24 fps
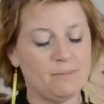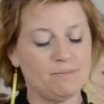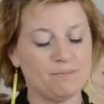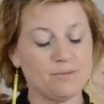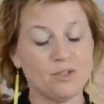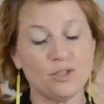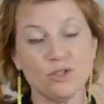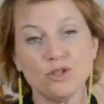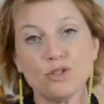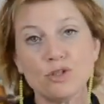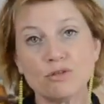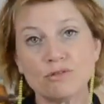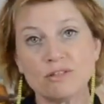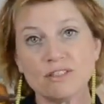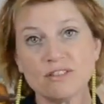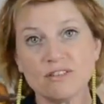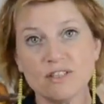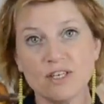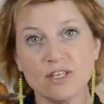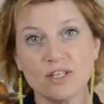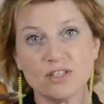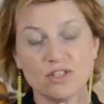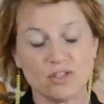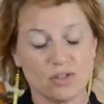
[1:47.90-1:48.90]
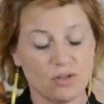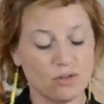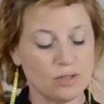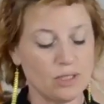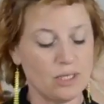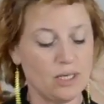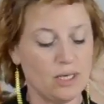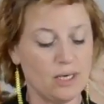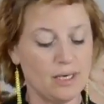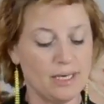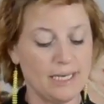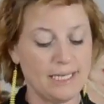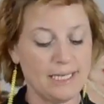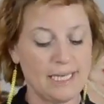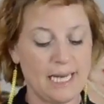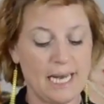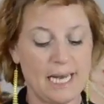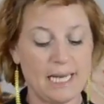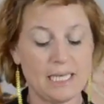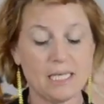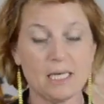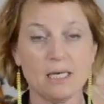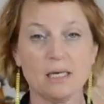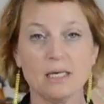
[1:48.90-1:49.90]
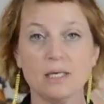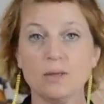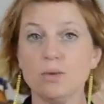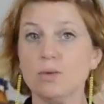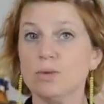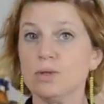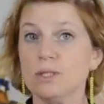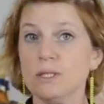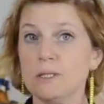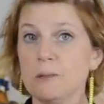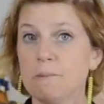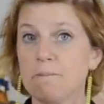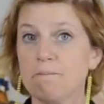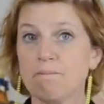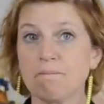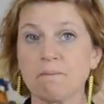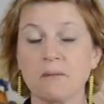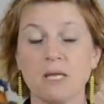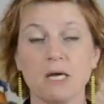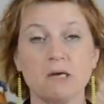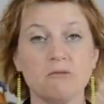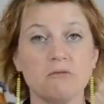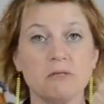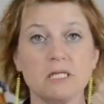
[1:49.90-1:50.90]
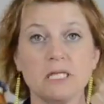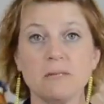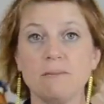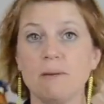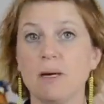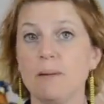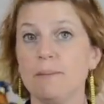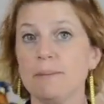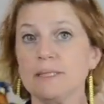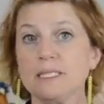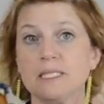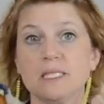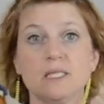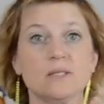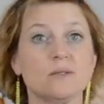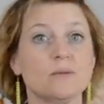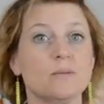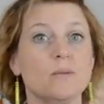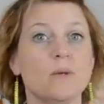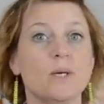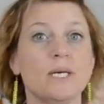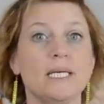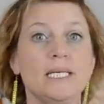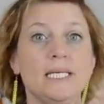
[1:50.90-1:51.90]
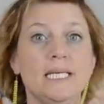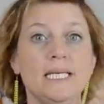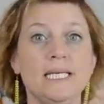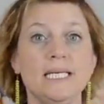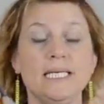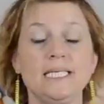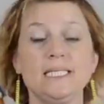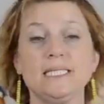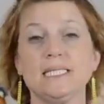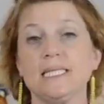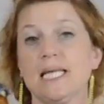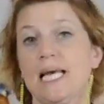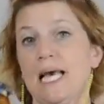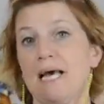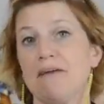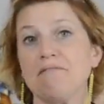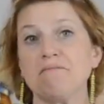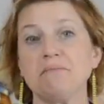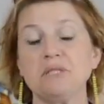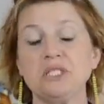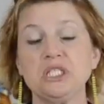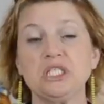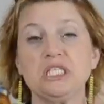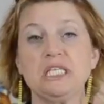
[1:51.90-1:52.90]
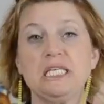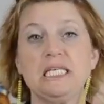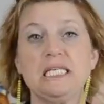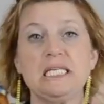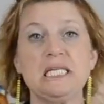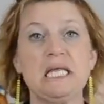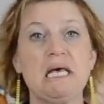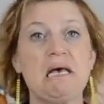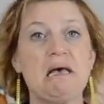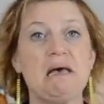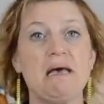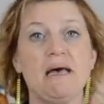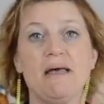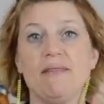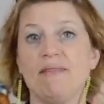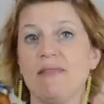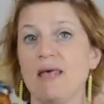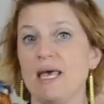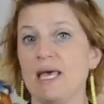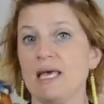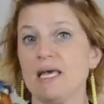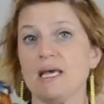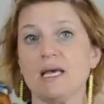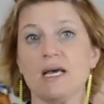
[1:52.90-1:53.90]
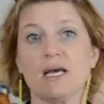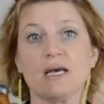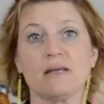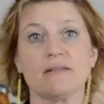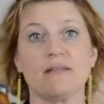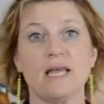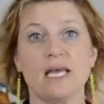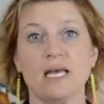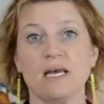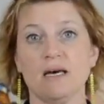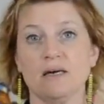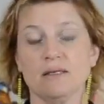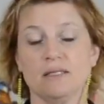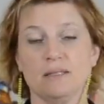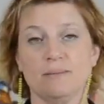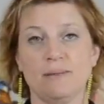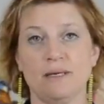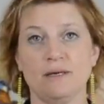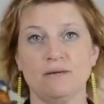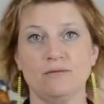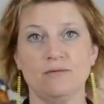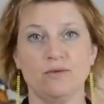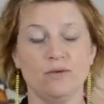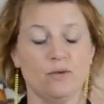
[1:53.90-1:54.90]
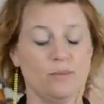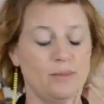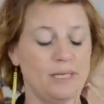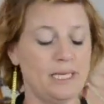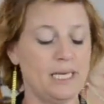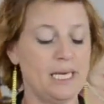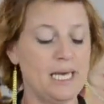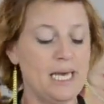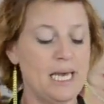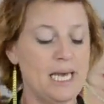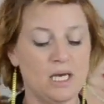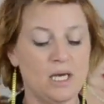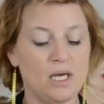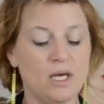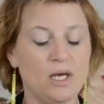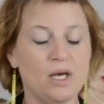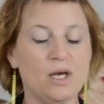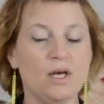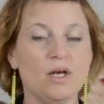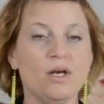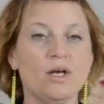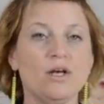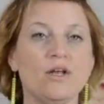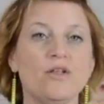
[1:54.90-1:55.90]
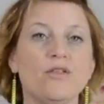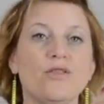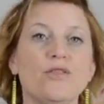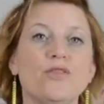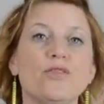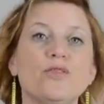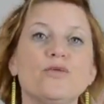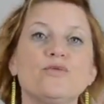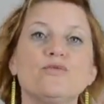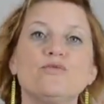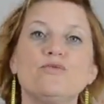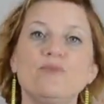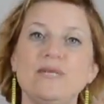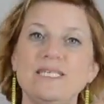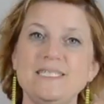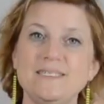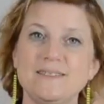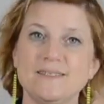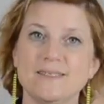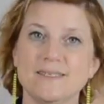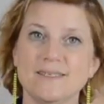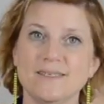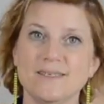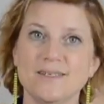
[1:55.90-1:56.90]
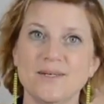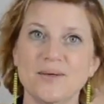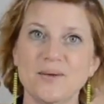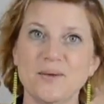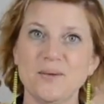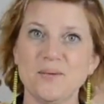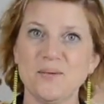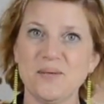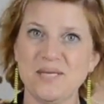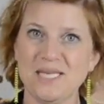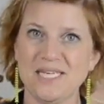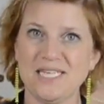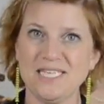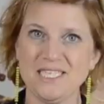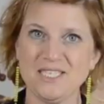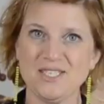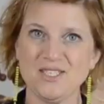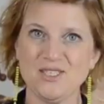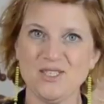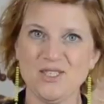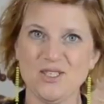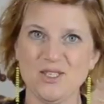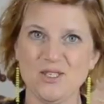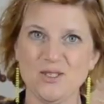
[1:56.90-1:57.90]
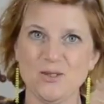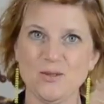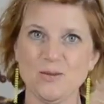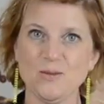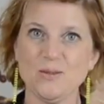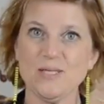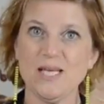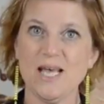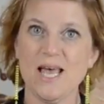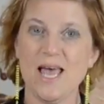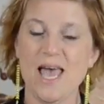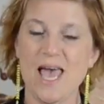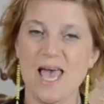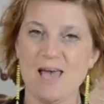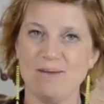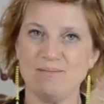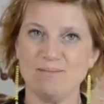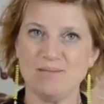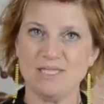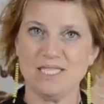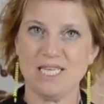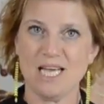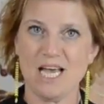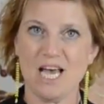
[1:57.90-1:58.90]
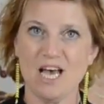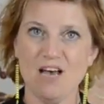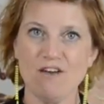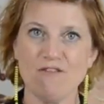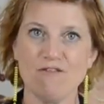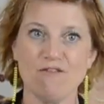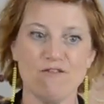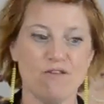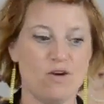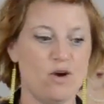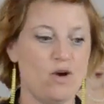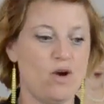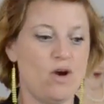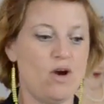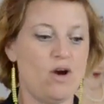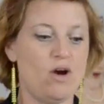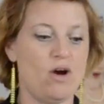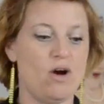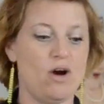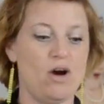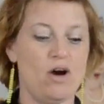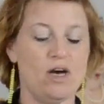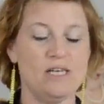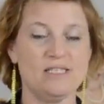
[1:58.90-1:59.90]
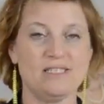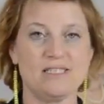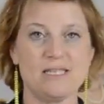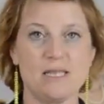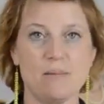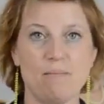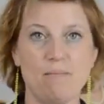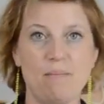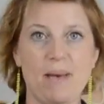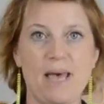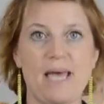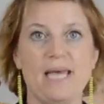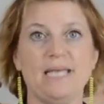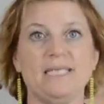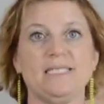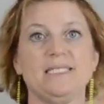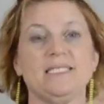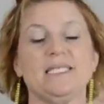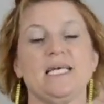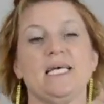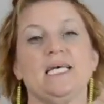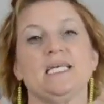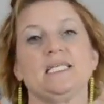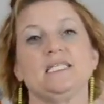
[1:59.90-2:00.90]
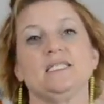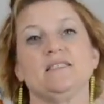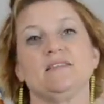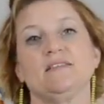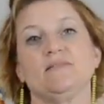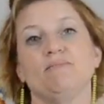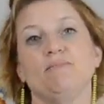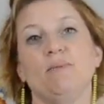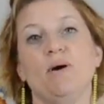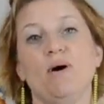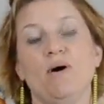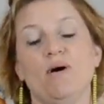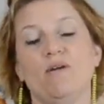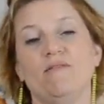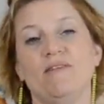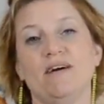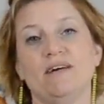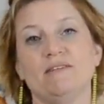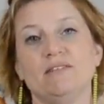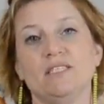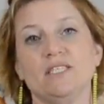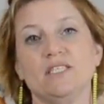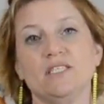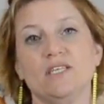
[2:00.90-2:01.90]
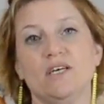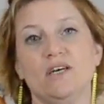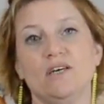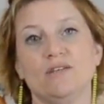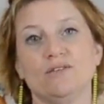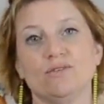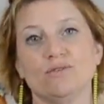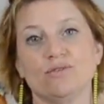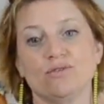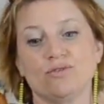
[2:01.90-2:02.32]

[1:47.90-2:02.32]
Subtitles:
Do your research online and I order them. I ring them up, I tell them what I need, they have a machine there and they cut them out for me. The reason we need to use MDF as the base and as part of our internal